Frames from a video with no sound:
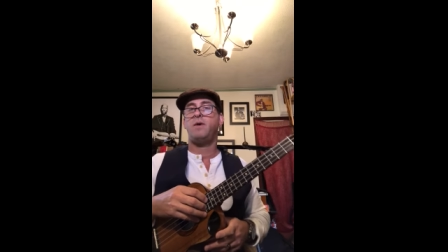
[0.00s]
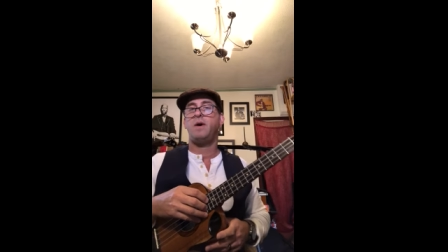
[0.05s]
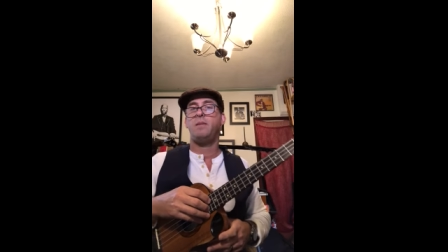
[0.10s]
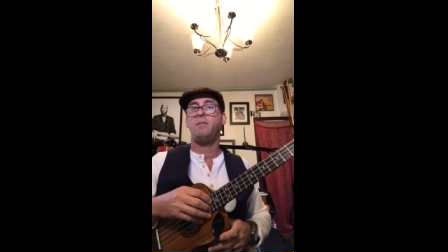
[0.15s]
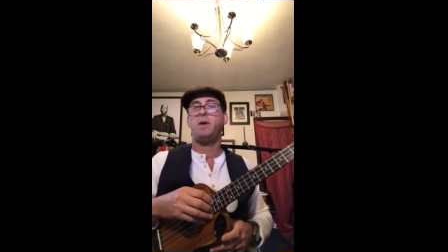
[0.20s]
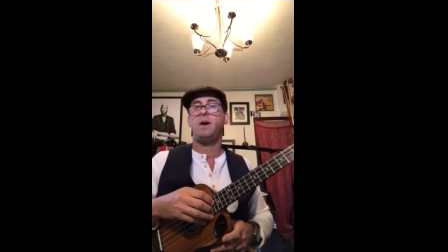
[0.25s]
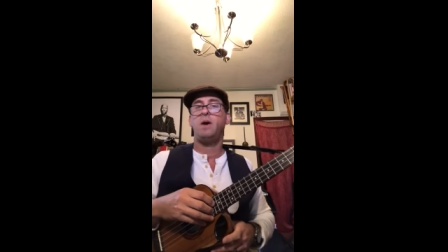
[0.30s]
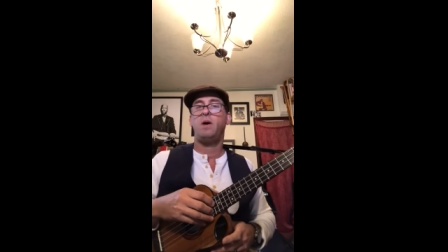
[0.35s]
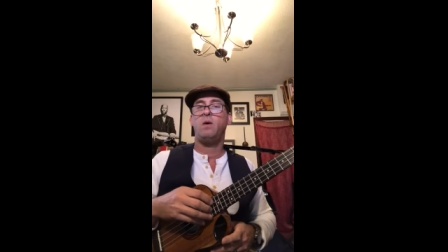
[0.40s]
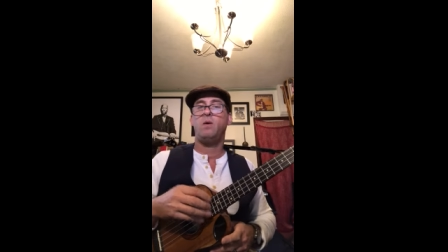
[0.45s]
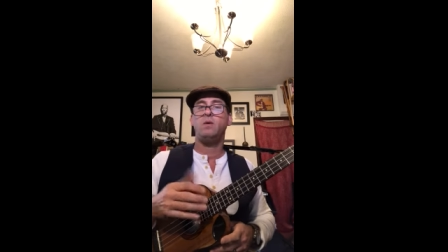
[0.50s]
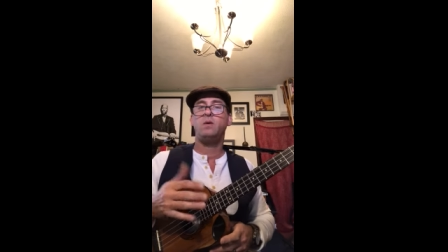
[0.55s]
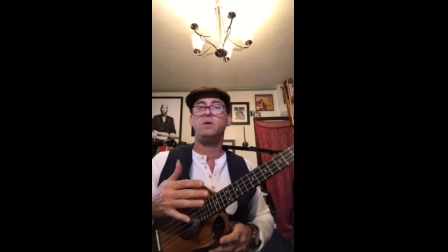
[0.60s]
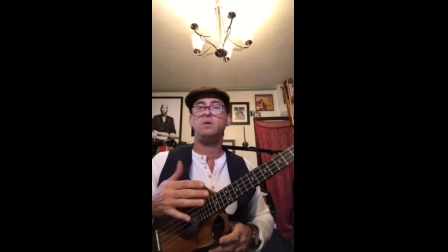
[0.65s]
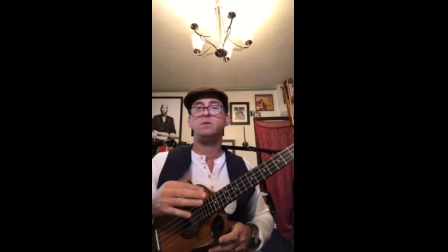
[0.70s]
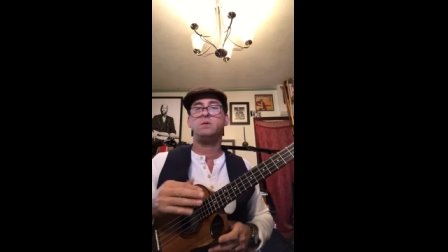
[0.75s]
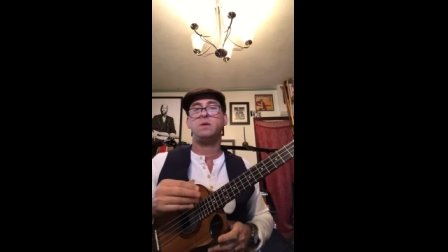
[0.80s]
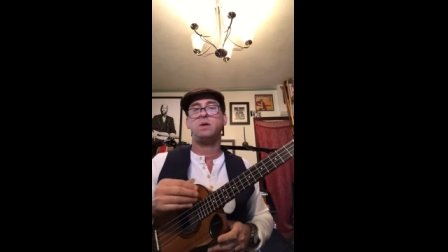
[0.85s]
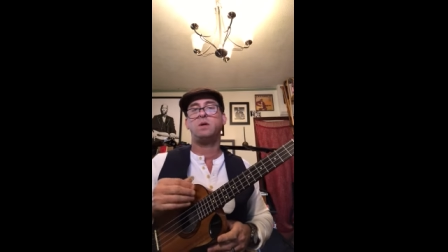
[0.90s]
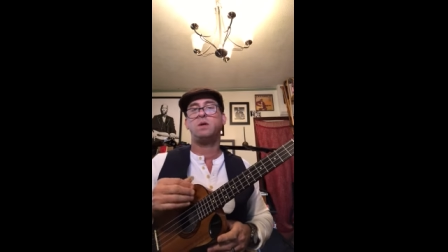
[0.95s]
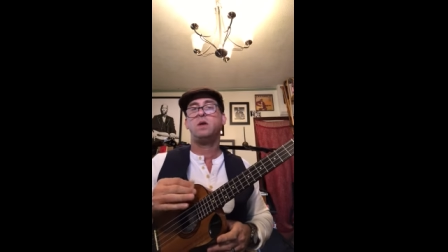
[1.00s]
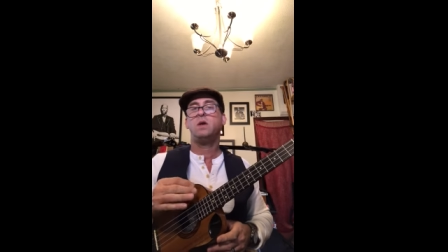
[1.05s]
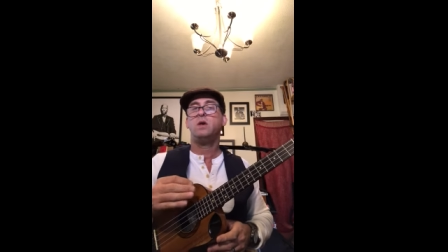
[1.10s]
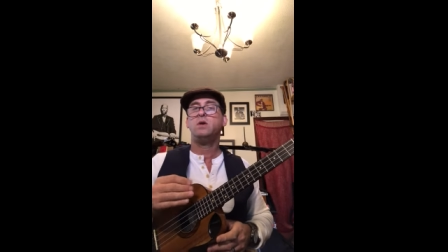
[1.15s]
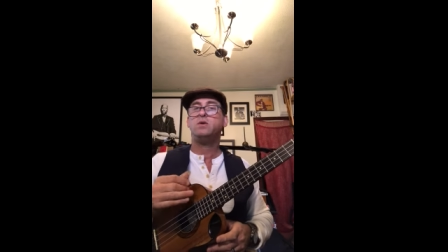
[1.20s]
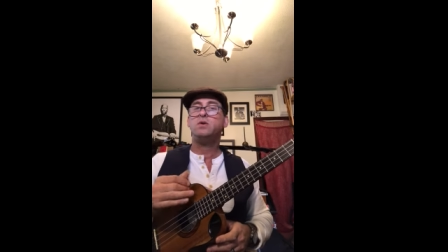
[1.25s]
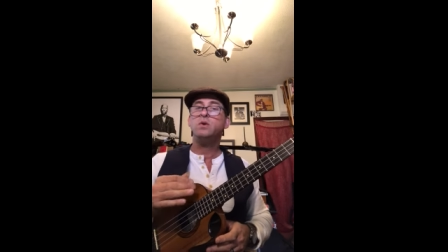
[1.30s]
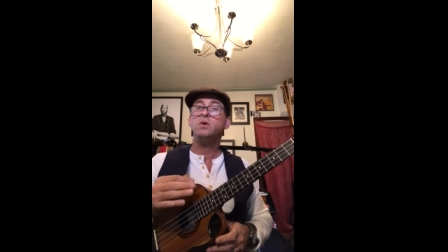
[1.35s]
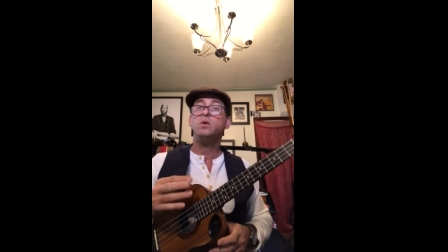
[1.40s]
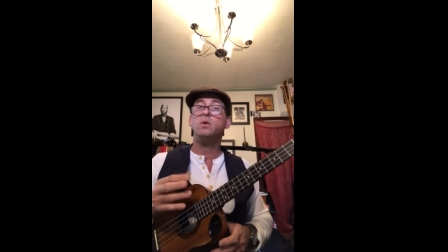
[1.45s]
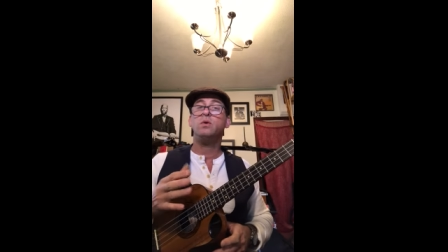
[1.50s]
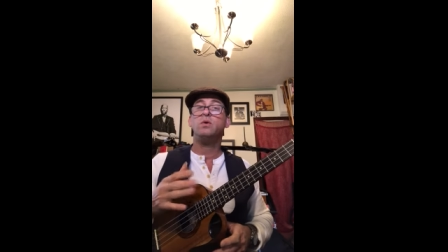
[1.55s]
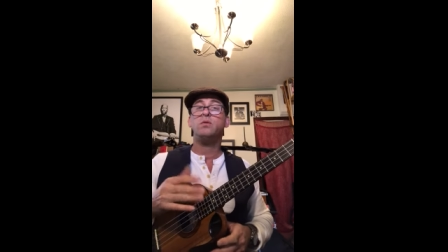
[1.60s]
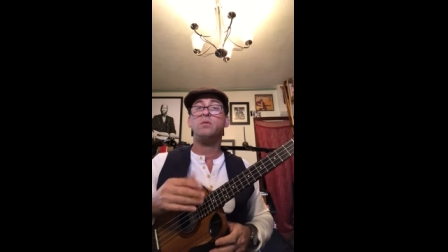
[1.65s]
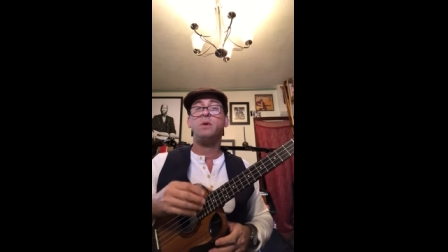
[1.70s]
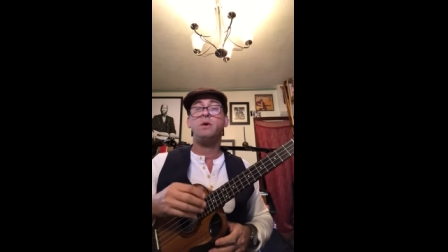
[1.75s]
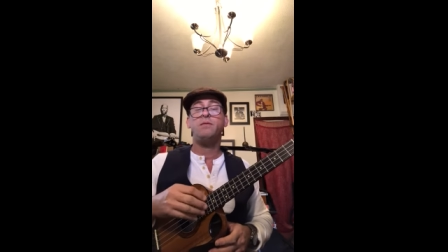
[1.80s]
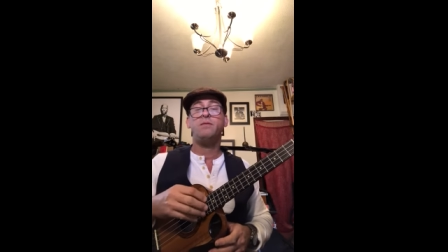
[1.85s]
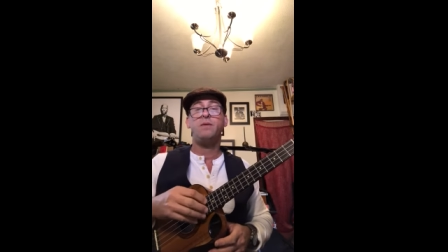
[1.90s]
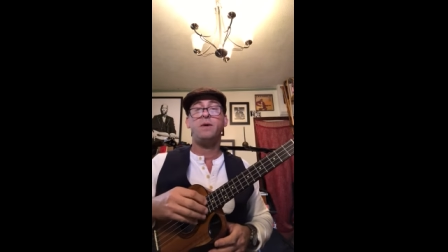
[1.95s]
on my own using two or
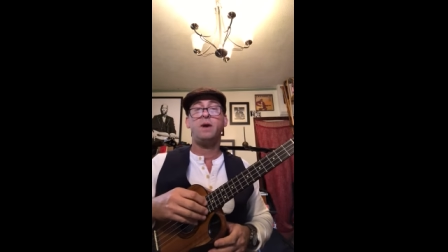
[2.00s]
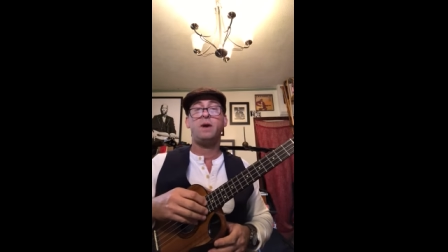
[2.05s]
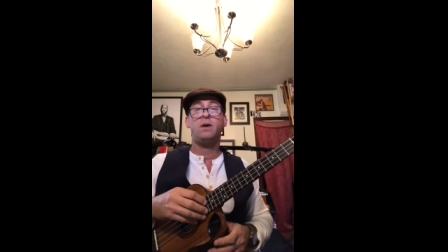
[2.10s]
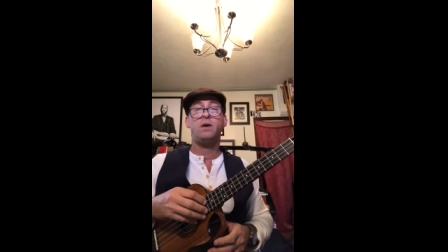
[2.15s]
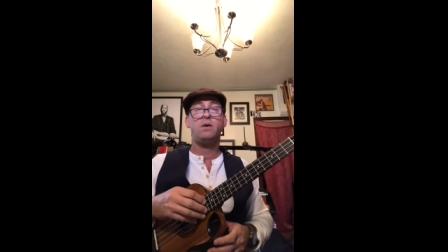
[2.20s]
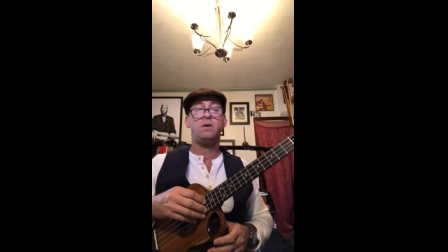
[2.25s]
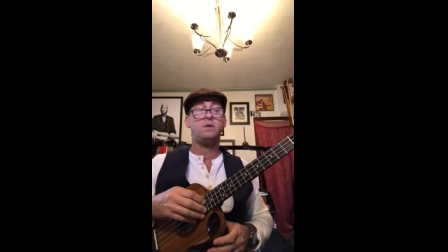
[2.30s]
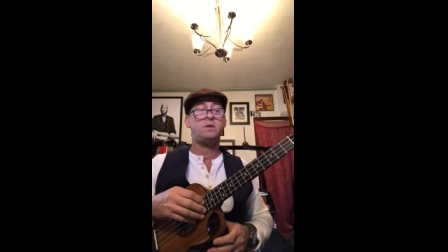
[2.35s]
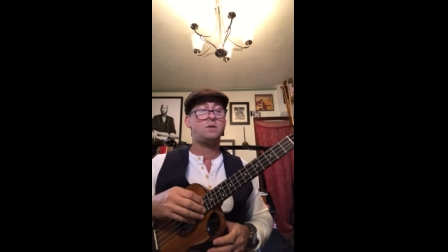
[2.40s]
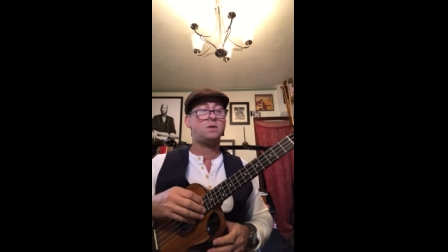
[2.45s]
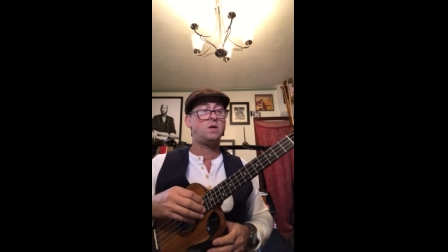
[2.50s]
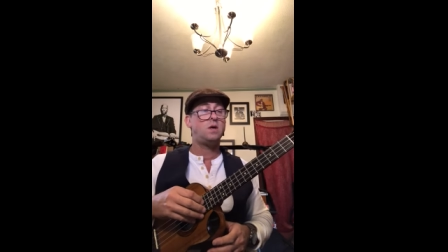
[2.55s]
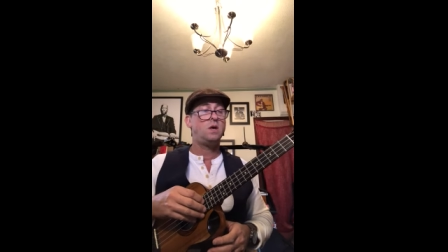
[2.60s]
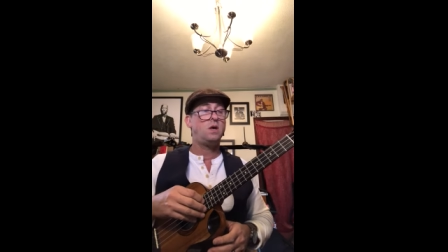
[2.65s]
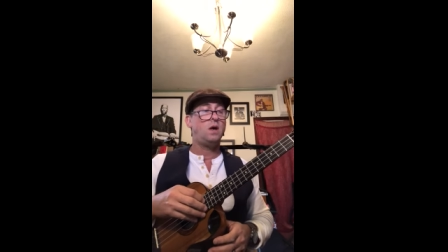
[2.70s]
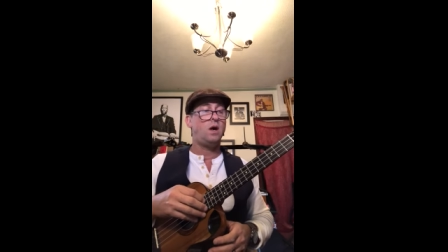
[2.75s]
three fingers.